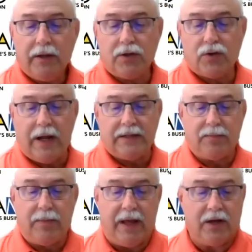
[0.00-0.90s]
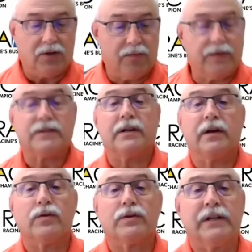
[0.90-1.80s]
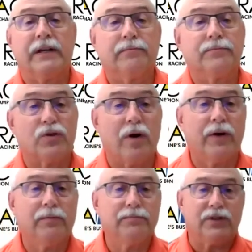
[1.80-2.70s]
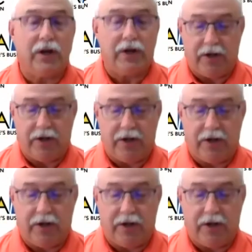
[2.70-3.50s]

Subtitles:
the transit manager for the city of Racine. Trevor, it's all yours.